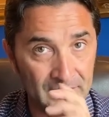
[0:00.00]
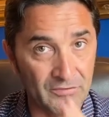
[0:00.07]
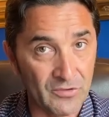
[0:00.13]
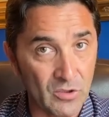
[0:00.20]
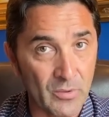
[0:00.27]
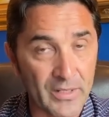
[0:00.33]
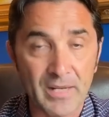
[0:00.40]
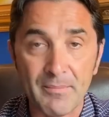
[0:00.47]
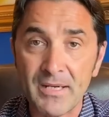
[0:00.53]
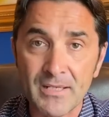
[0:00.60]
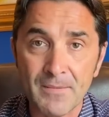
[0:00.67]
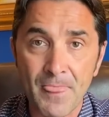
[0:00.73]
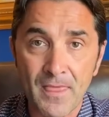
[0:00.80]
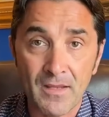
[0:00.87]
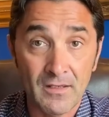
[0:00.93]
if you know what I
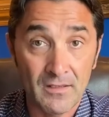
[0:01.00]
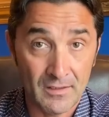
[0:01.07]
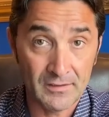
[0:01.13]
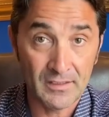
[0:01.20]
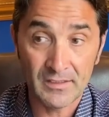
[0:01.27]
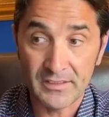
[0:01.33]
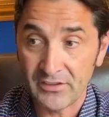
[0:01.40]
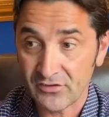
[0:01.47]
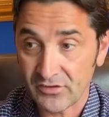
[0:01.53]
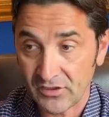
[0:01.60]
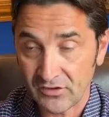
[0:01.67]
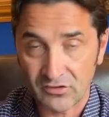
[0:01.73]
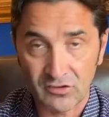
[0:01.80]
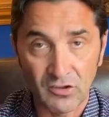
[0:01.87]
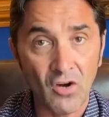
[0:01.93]
mean. The list
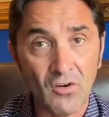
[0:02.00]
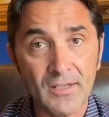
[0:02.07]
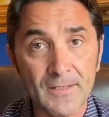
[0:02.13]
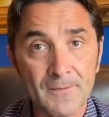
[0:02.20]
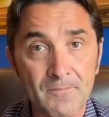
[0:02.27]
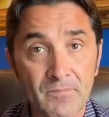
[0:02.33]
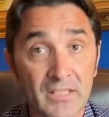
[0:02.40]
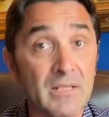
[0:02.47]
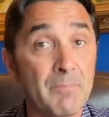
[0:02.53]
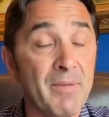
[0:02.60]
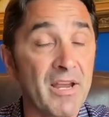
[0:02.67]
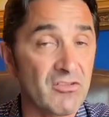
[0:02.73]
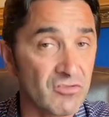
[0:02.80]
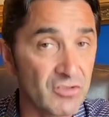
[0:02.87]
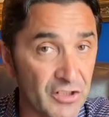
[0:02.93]
is long in the
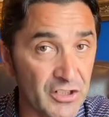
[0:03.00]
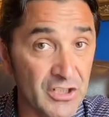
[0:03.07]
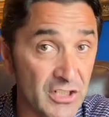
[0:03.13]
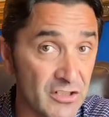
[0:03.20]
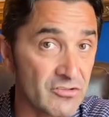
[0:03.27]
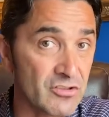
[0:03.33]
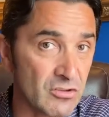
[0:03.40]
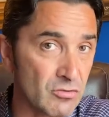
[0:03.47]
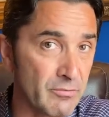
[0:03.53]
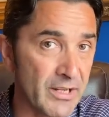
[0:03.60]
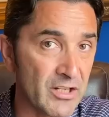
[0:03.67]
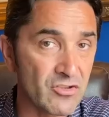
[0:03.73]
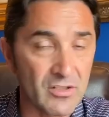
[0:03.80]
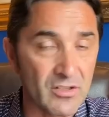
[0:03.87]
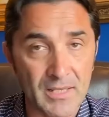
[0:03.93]
past 30 years, just to
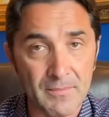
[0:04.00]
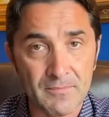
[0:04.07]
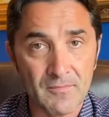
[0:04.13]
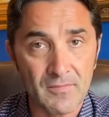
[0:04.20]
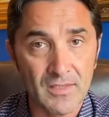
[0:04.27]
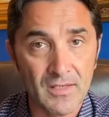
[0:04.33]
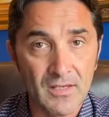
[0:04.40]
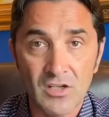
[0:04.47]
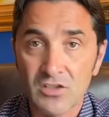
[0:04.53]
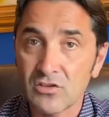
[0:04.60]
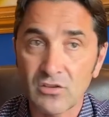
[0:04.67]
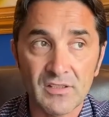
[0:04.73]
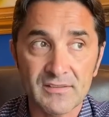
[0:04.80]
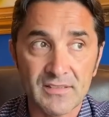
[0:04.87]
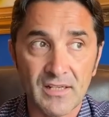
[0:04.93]
mention them.
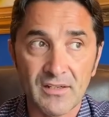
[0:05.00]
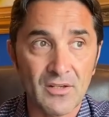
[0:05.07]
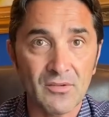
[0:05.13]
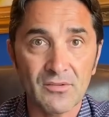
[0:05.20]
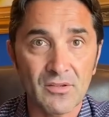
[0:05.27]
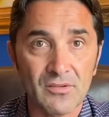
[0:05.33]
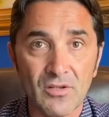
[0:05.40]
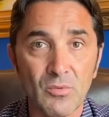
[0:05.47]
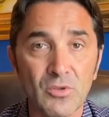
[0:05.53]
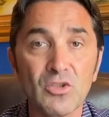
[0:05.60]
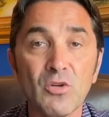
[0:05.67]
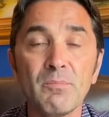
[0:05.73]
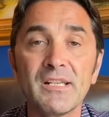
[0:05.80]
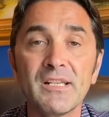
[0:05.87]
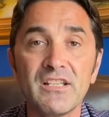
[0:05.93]
So they say, no, no, no, we
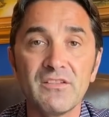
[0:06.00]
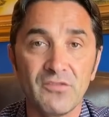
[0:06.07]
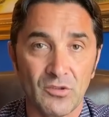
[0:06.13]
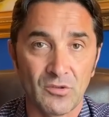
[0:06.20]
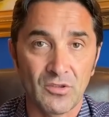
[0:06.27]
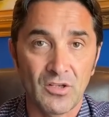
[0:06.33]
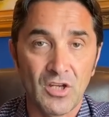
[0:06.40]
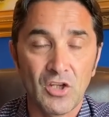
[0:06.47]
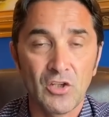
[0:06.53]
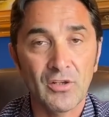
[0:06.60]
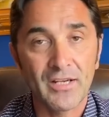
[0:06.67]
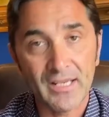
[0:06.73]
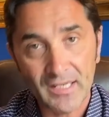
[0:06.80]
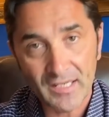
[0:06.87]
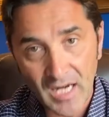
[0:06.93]
don't believe you.
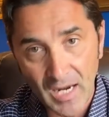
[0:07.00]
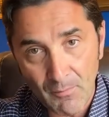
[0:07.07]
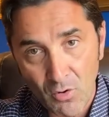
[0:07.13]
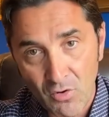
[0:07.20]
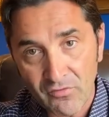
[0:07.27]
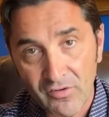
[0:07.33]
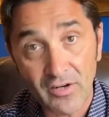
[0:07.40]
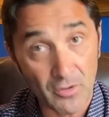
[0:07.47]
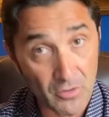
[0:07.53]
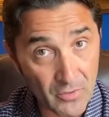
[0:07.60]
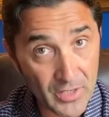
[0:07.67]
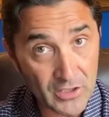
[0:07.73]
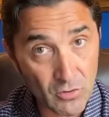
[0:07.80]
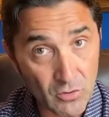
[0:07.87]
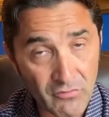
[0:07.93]
You gotta come over,
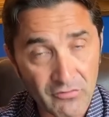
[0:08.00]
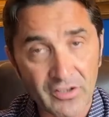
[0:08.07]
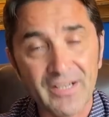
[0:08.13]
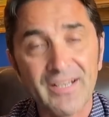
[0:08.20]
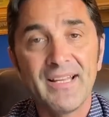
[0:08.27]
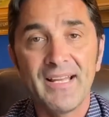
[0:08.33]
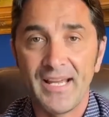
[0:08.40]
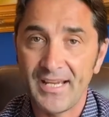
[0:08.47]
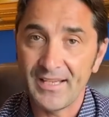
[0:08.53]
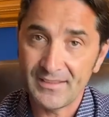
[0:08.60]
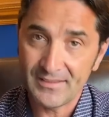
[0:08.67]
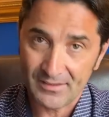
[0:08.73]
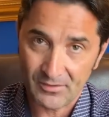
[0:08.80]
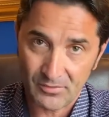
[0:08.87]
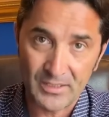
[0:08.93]
Red Rover,
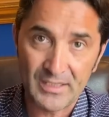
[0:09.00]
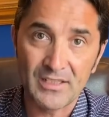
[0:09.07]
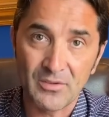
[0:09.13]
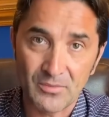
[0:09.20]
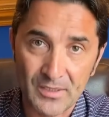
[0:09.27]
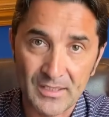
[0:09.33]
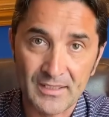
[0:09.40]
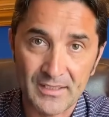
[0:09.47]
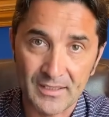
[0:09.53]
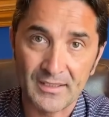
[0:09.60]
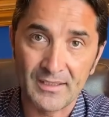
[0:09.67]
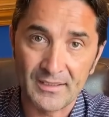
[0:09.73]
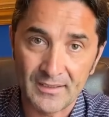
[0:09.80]
and really, really